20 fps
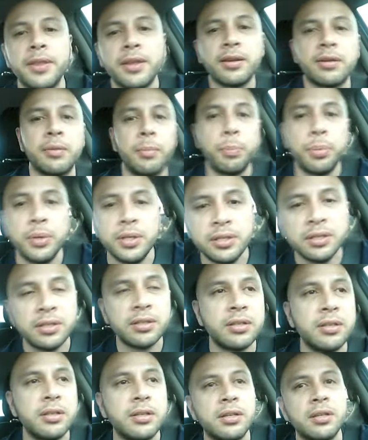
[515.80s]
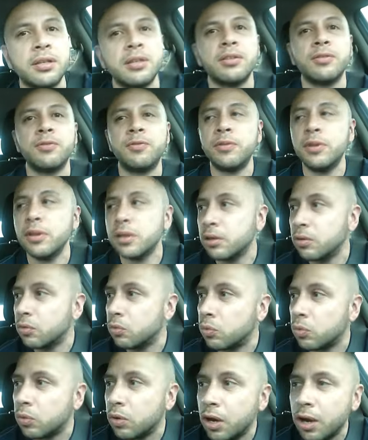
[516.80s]
And a bitch is
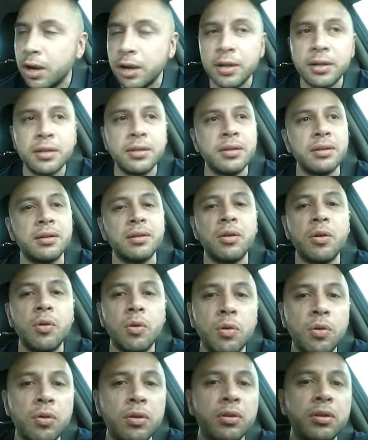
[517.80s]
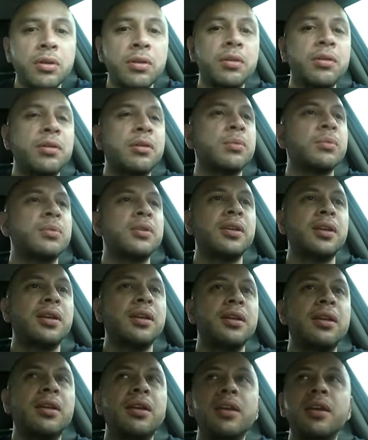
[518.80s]
fucking rotten to the core, you know what I'm
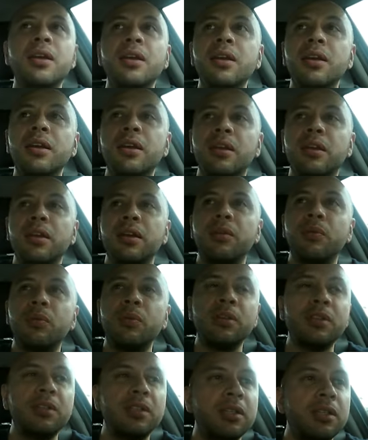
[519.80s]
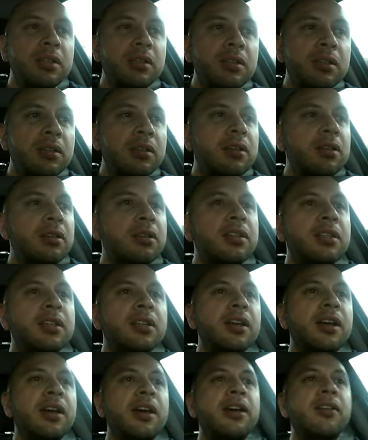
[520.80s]
saying? And when she's young, she
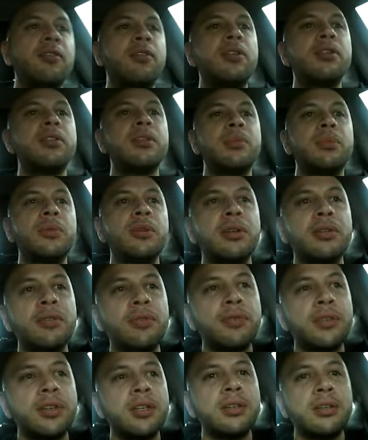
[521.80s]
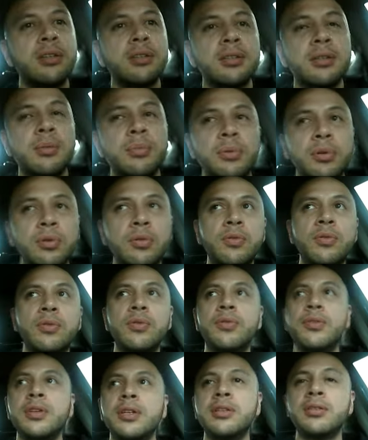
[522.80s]
could have all them young features and beautiful
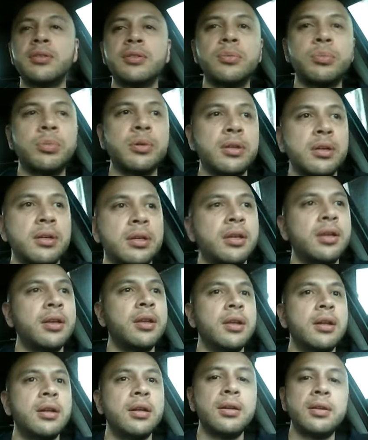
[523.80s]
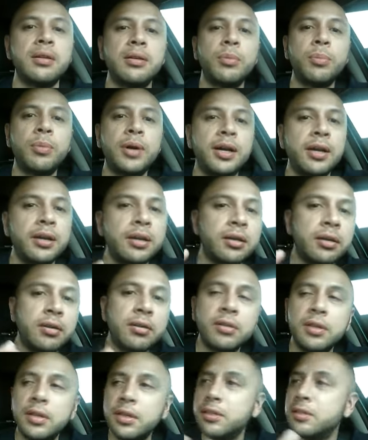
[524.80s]
features, but little by
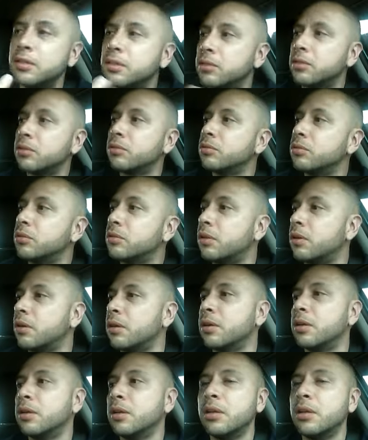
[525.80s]
little, they just gonna start